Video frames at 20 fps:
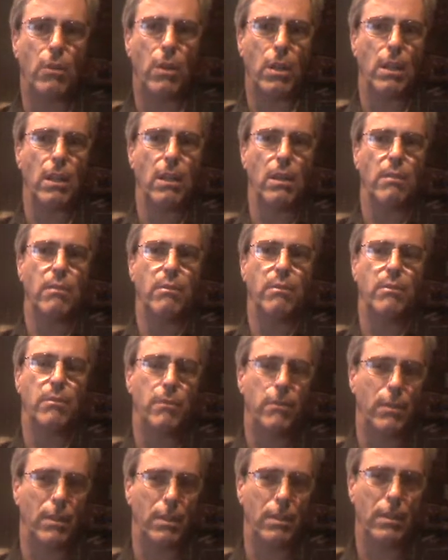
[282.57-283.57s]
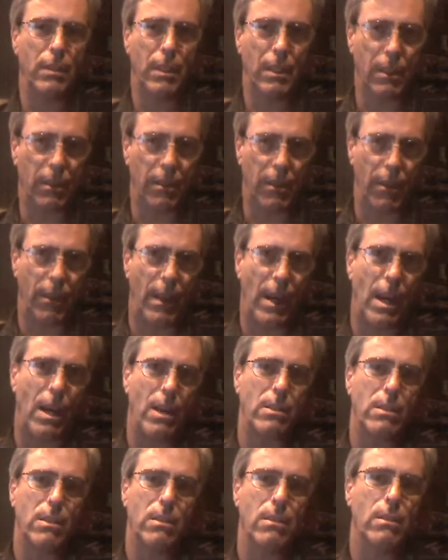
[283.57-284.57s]
one of, you know, a
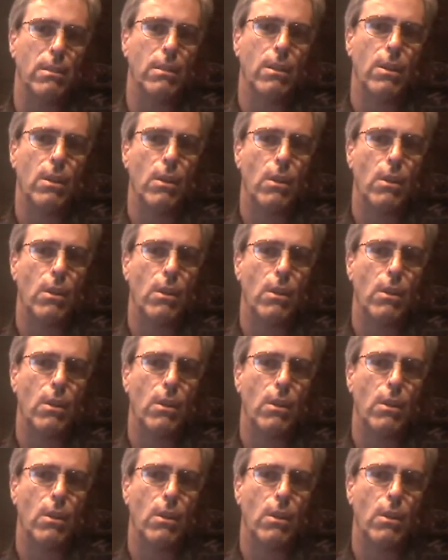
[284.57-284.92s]
thousand,